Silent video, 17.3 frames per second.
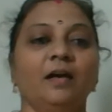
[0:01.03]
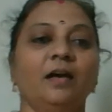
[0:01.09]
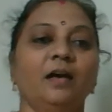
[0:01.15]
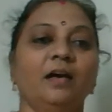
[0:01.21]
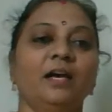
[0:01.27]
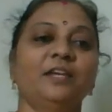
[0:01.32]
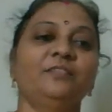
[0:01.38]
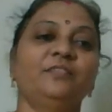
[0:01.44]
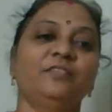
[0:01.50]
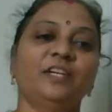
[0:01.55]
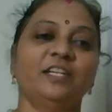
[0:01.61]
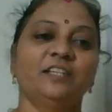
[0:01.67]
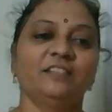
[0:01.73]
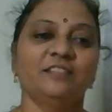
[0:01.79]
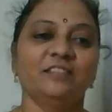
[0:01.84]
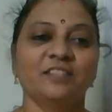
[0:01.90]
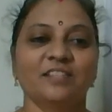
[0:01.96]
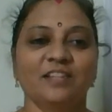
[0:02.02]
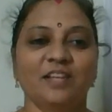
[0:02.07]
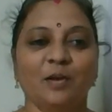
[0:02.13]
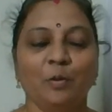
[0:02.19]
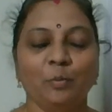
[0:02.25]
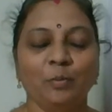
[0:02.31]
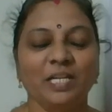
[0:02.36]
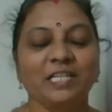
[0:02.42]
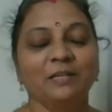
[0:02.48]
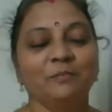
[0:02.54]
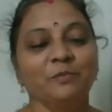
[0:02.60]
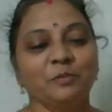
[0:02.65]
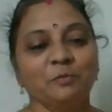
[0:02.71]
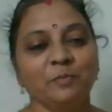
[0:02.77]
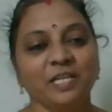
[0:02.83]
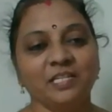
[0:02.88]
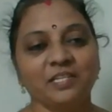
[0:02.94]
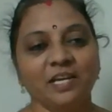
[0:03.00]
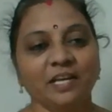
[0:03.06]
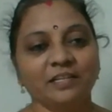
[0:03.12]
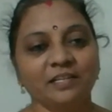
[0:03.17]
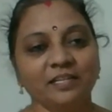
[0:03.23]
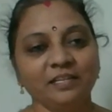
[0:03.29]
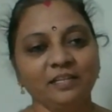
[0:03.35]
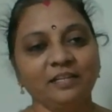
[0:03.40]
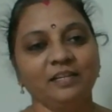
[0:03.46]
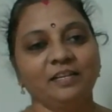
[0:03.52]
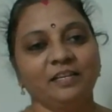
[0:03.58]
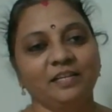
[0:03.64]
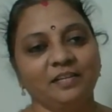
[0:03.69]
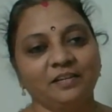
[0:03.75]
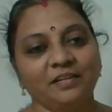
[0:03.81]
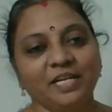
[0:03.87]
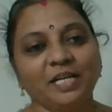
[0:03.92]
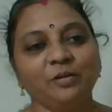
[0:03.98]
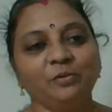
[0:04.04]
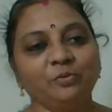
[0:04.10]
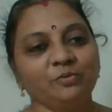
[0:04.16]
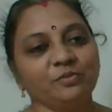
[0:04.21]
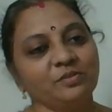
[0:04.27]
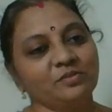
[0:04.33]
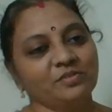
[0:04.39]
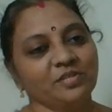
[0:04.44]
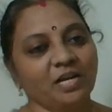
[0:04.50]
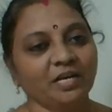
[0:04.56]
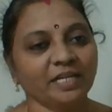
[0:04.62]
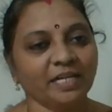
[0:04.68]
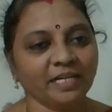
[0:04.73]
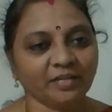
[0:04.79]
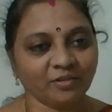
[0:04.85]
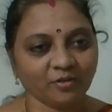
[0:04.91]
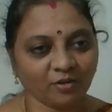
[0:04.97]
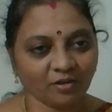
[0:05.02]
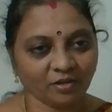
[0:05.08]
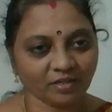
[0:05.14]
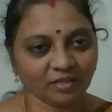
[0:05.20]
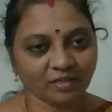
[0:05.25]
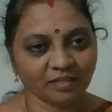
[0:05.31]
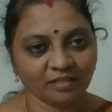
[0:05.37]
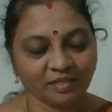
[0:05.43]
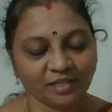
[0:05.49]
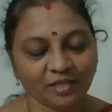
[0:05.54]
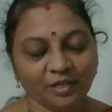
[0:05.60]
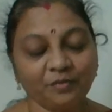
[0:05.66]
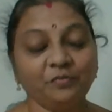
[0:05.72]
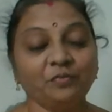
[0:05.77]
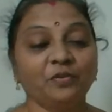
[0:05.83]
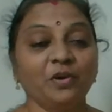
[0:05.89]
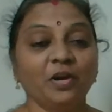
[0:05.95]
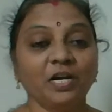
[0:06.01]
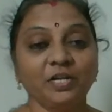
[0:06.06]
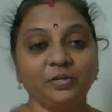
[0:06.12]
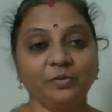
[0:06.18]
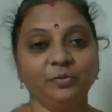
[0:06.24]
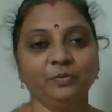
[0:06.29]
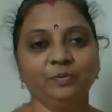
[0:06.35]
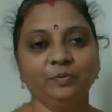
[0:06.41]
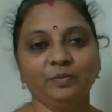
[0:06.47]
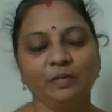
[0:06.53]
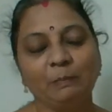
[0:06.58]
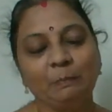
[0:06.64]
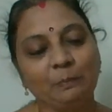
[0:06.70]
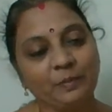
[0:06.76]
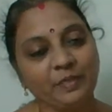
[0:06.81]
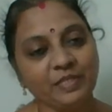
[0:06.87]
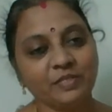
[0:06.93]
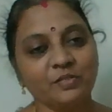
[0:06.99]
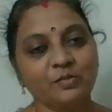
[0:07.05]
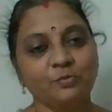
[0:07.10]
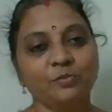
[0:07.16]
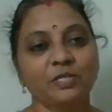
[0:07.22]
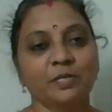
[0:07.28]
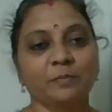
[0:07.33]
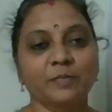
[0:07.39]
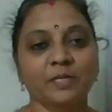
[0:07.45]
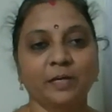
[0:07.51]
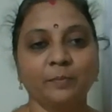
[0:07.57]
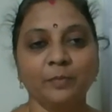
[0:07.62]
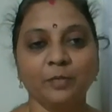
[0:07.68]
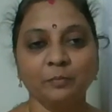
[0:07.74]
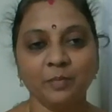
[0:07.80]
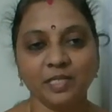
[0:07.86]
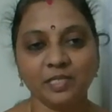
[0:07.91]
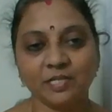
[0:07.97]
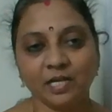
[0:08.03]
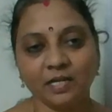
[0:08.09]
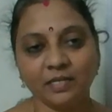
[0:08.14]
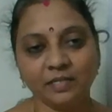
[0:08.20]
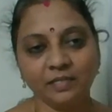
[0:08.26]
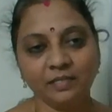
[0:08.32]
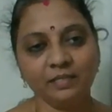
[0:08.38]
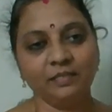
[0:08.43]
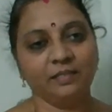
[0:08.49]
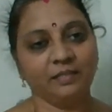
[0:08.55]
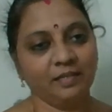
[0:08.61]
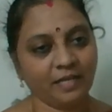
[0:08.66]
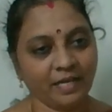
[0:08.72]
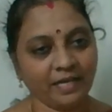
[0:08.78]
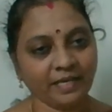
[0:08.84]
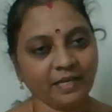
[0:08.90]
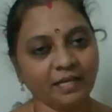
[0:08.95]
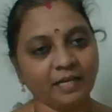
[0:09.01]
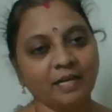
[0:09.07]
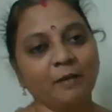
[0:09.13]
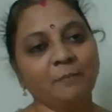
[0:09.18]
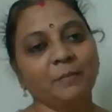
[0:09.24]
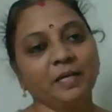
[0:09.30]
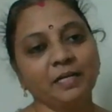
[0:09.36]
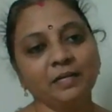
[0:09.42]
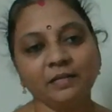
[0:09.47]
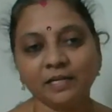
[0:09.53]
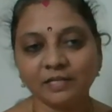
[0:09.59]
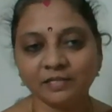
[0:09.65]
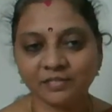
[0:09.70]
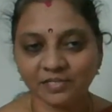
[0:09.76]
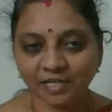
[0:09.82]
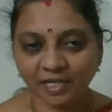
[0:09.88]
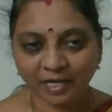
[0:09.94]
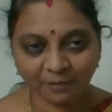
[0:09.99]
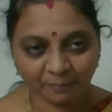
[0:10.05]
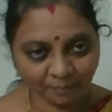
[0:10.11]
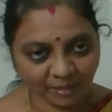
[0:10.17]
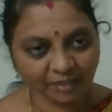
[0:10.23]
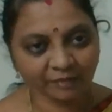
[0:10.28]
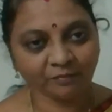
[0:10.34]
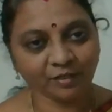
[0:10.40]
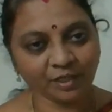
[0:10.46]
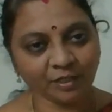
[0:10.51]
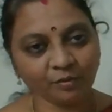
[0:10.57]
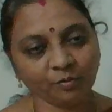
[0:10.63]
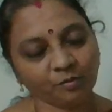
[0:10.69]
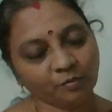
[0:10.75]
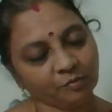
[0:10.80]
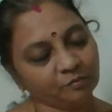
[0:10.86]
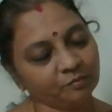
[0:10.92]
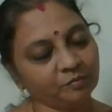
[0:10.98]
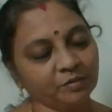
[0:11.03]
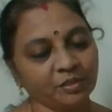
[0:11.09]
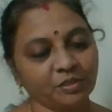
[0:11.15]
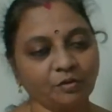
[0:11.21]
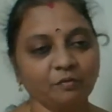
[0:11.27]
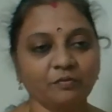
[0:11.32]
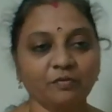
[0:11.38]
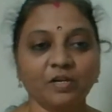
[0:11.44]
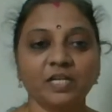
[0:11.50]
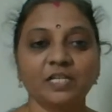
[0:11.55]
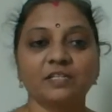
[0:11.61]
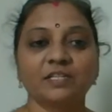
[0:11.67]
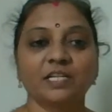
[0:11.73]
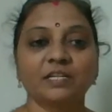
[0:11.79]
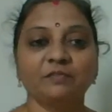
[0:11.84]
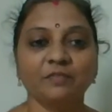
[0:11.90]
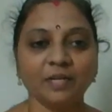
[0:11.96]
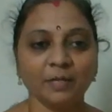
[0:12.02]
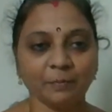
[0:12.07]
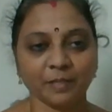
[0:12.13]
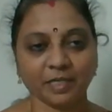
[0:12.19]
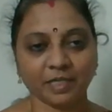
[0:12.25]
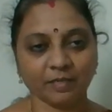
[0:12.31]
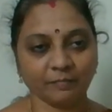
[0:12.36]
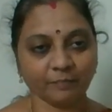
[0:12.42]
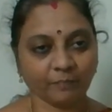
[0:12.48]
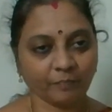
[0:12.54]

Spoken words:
Hi friends, welcome to my channel Renu's Chalk and Talk. If you are new, please do subscribe to my channel, like, comment and share my video with your friends and family.